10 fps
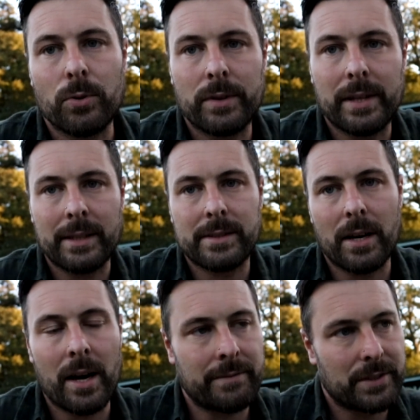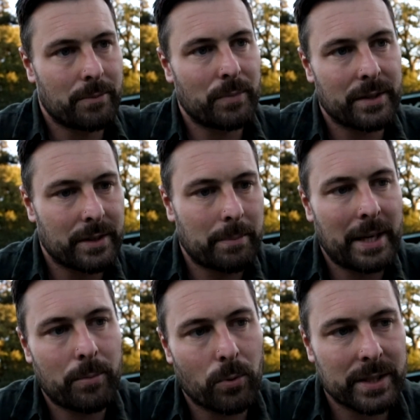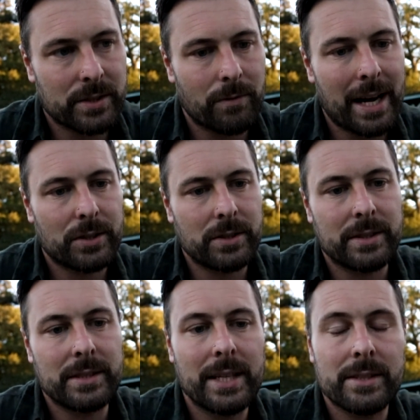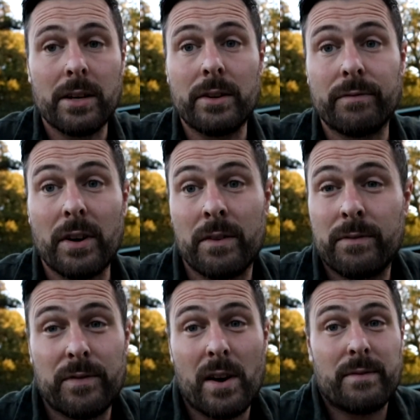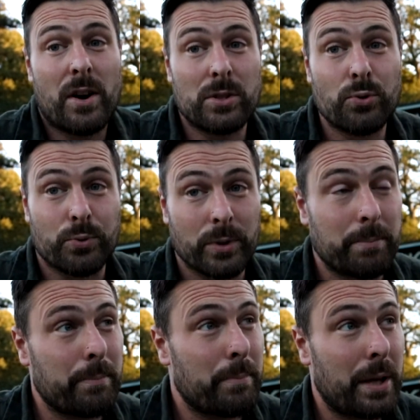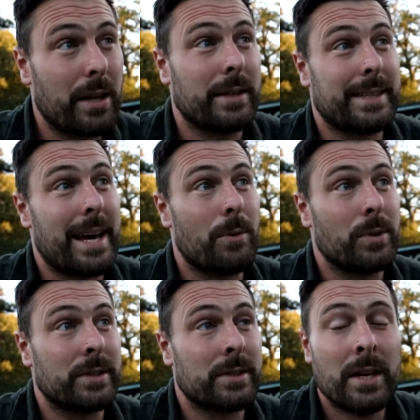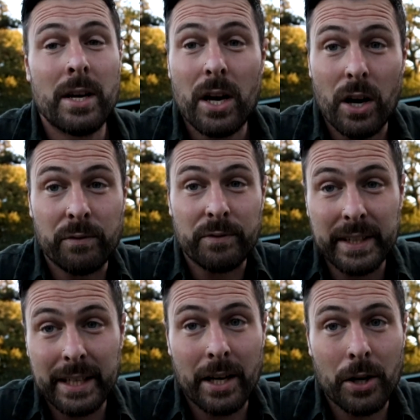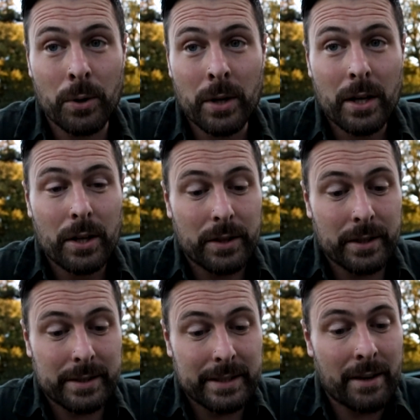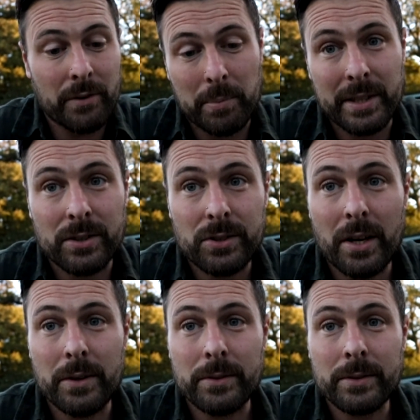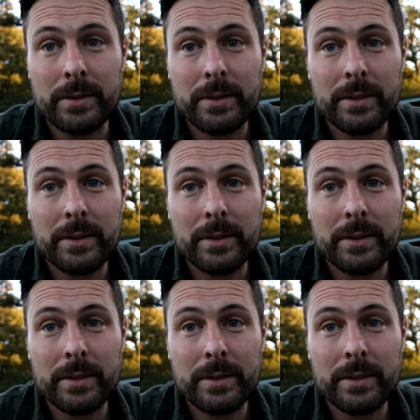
or things that I've done with other people, interactions, and there's only 500 plus hours of video that's never been shown.